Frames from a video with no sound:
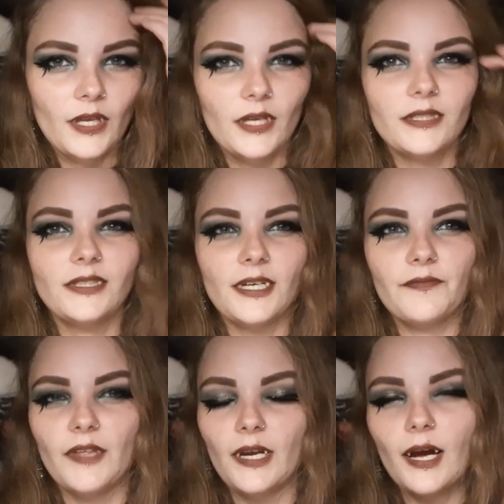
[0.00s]
Stuff
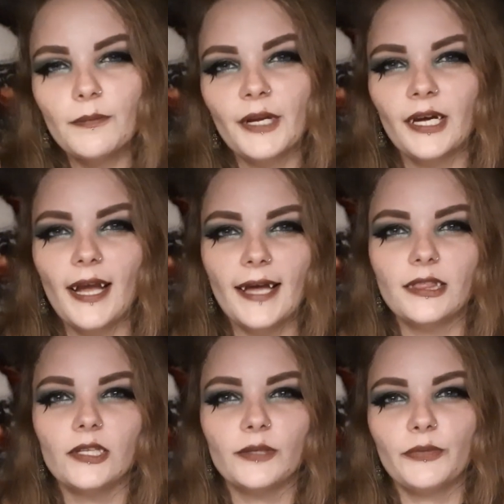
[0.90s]
that I'm not at
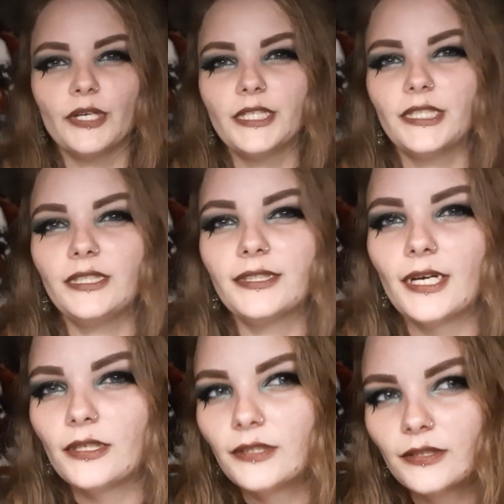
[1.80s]
the liberty to
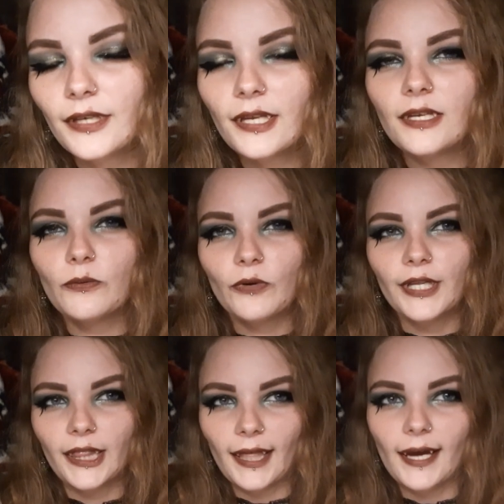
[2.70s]
discuss.
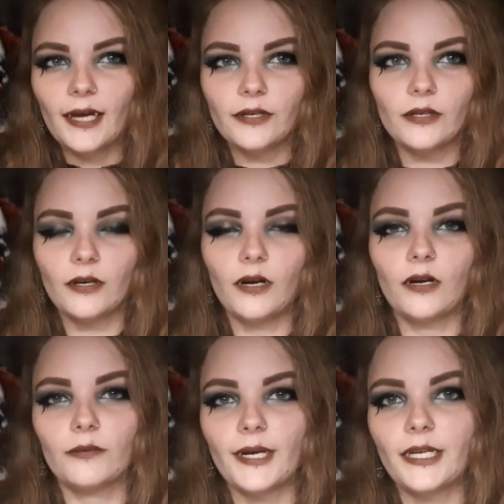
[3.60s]
Anyone that
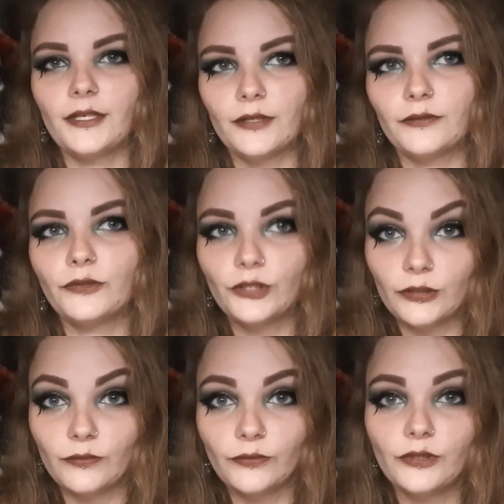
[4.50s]
already knows,
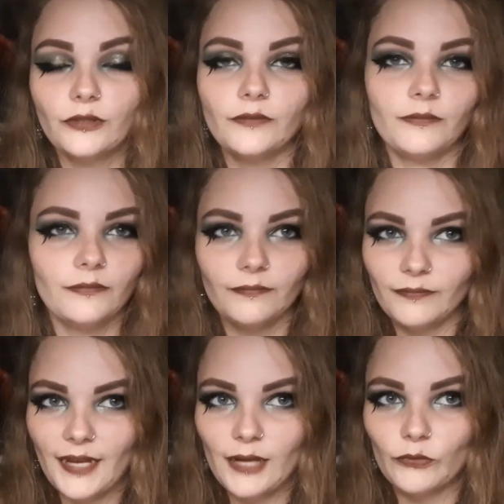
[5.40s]

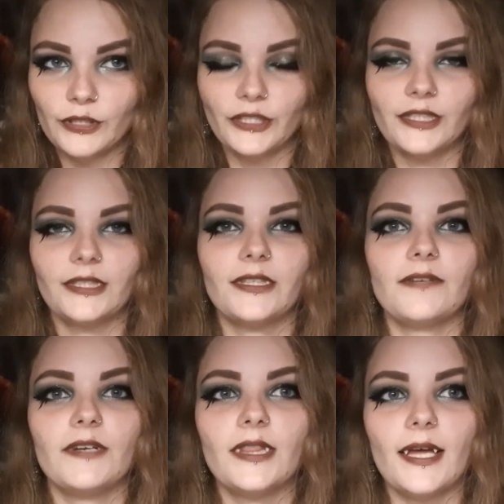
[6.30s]
and we're just gonna
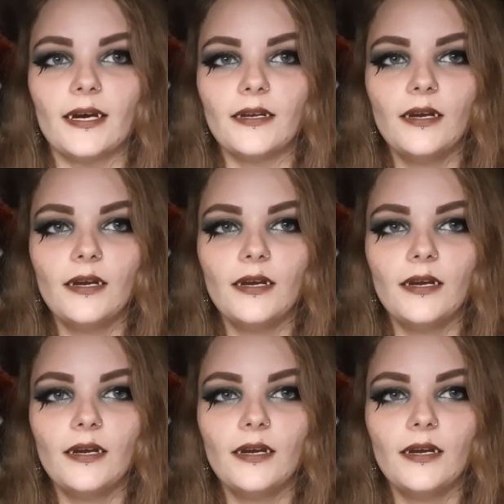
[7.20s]
leave it at that.